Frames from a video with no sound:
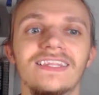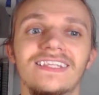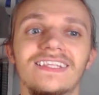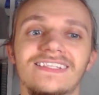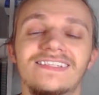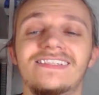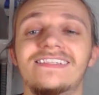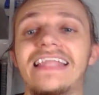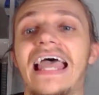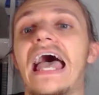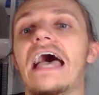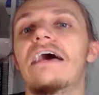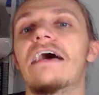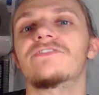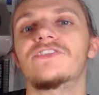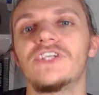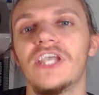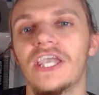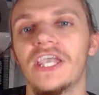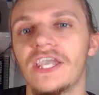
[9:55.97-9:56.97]

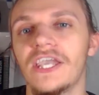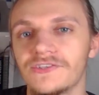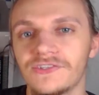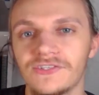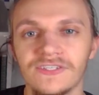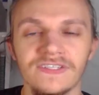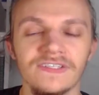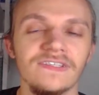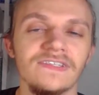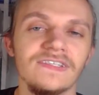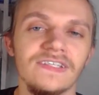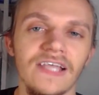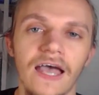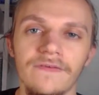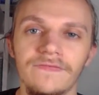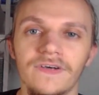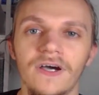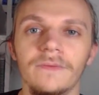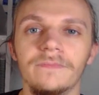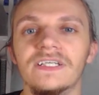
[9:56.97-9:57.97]
staff changes and staff
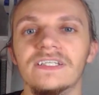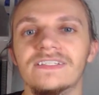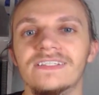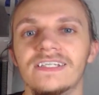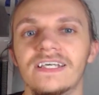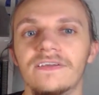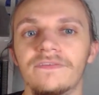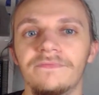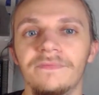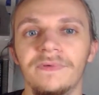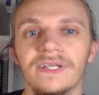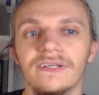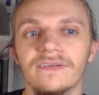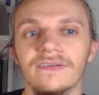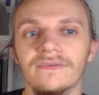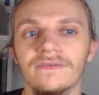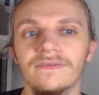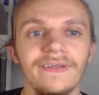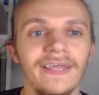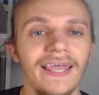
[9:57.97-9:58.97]
updates that have
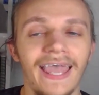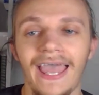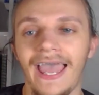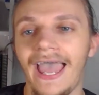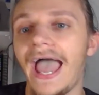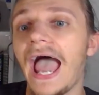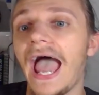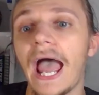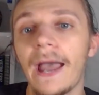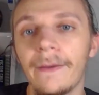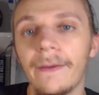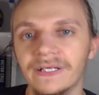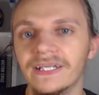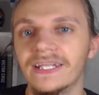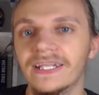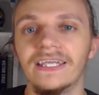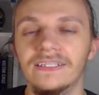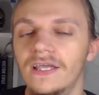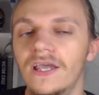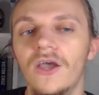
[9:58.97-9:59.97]
been
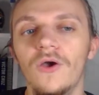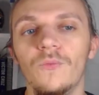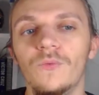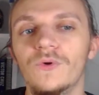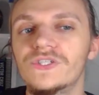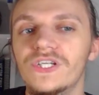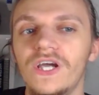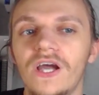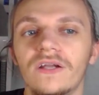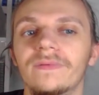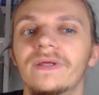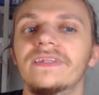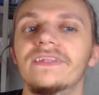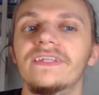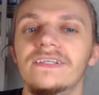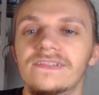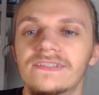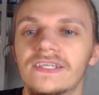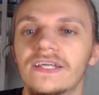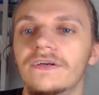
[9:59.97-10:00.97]
happening. And we're talking about
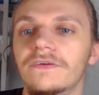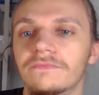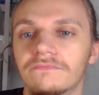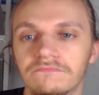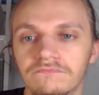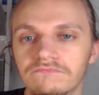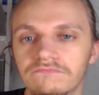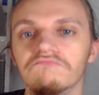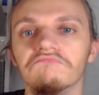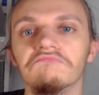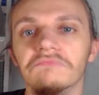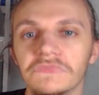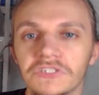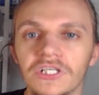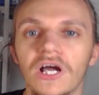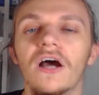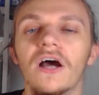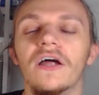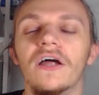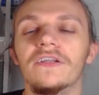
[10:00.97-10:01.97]
things that are
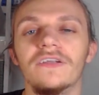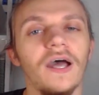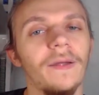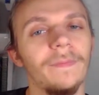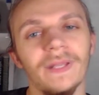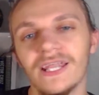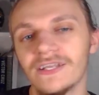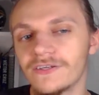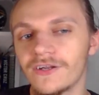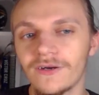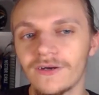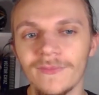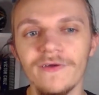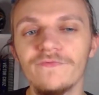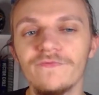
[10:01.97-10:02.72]
done. I'm not talking about